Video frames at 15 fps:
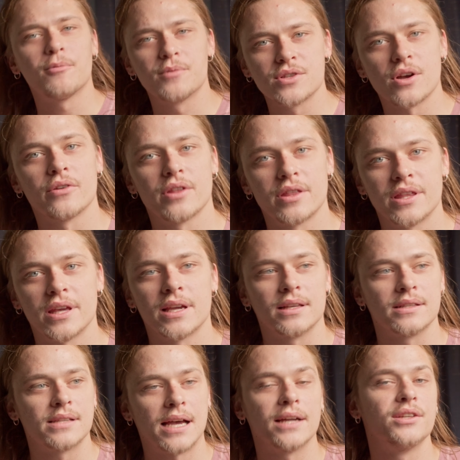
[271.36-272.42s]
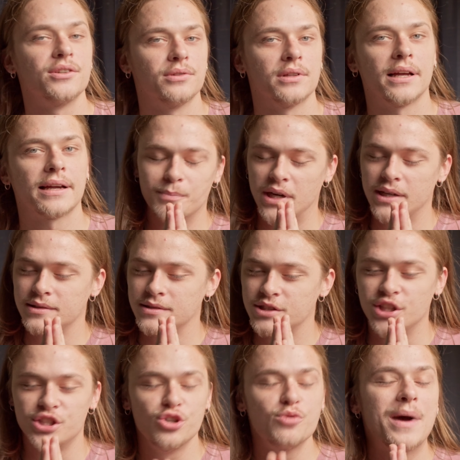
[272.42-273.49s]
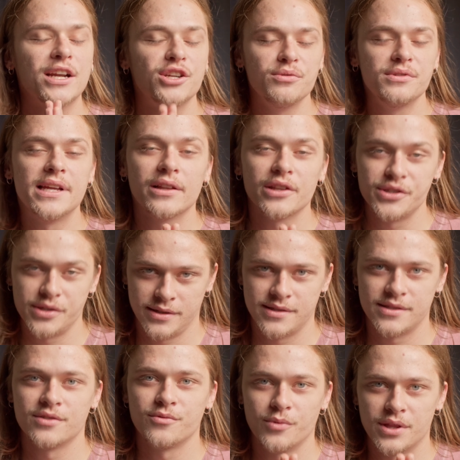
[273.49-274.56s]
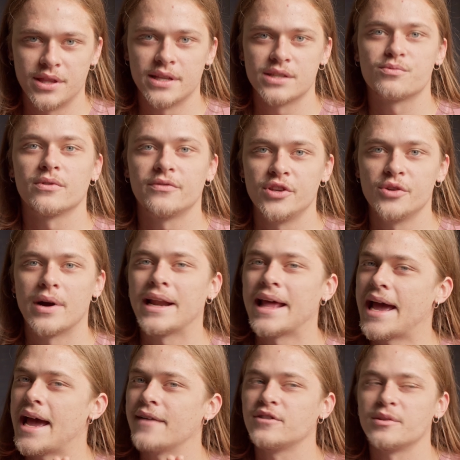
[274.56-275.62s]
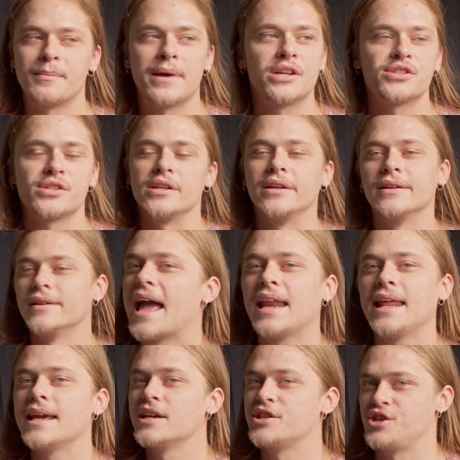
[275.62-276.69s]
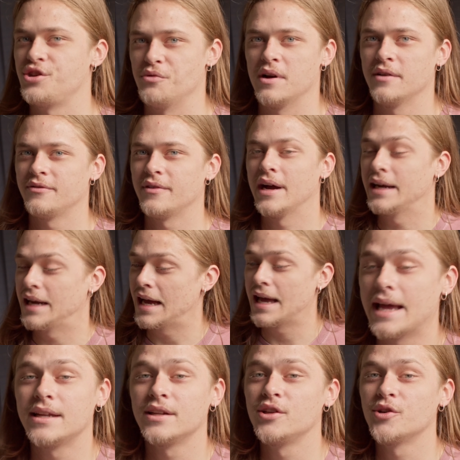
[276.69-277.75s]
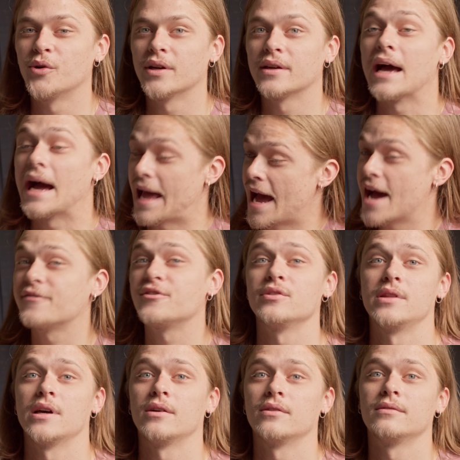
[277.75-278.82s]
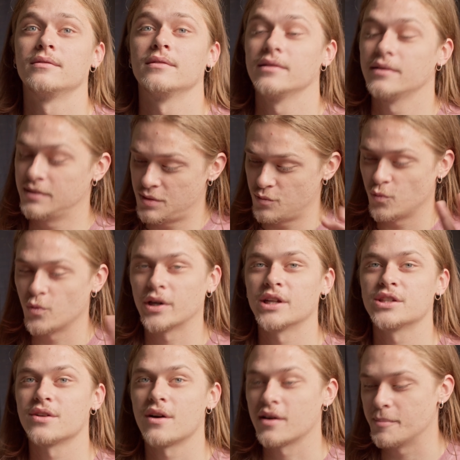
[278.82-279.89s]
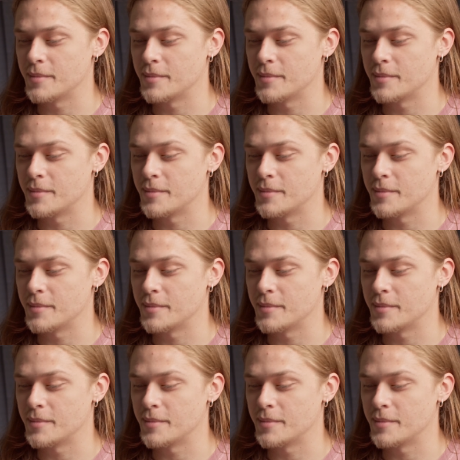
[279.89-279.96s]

was all the things I do like. But to do my due diligence with this review, I'd have to mention any issue I find. I hate to do it. I have to though. We're gonna talk